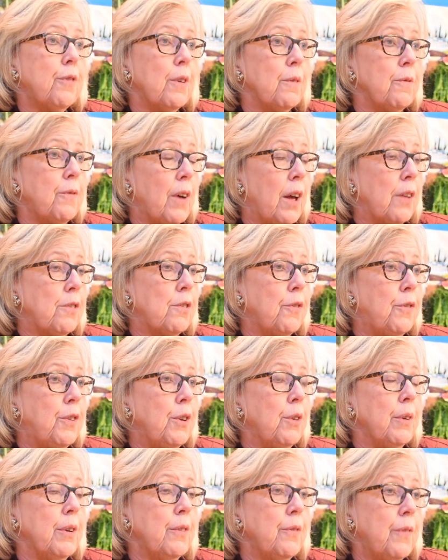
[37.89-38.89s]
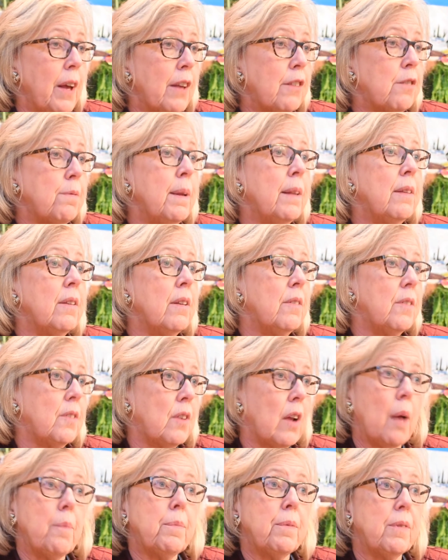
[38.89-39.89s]
fossil fuel investments and
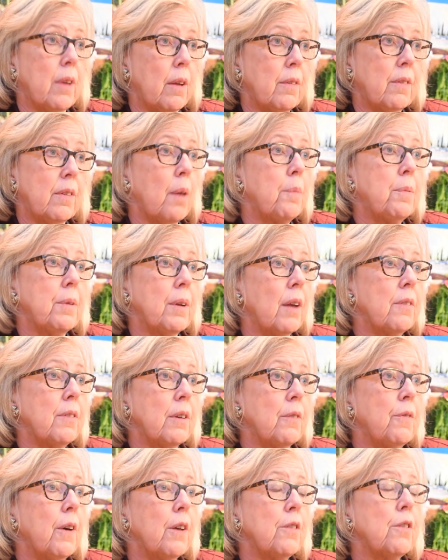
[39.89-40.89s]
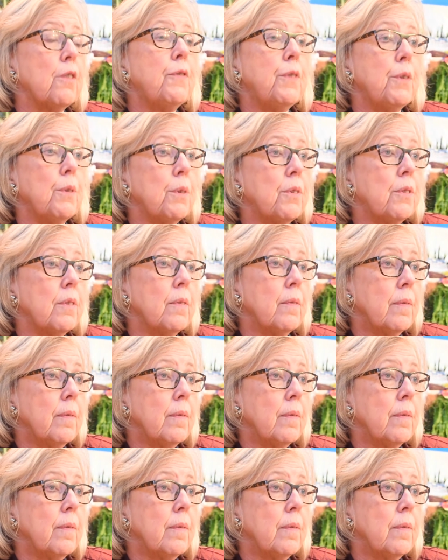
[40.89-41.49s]
stop subsidizing fossil fuels.